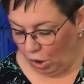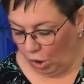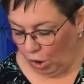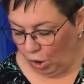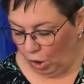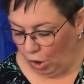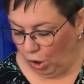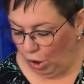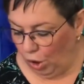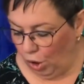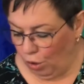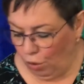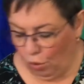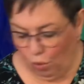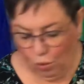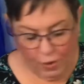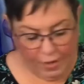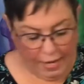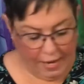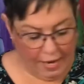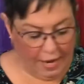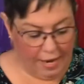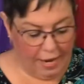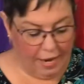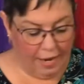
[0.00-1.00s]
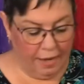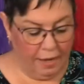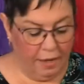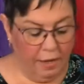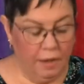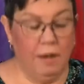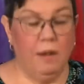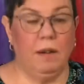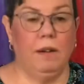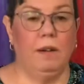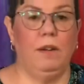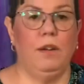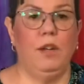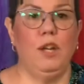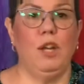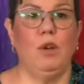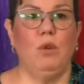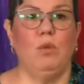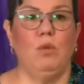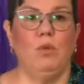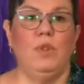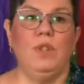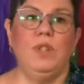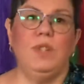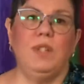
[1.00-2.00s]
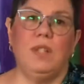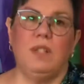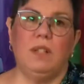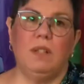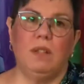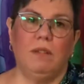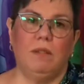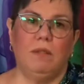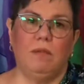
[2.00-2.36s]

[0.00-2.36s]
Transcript: You can use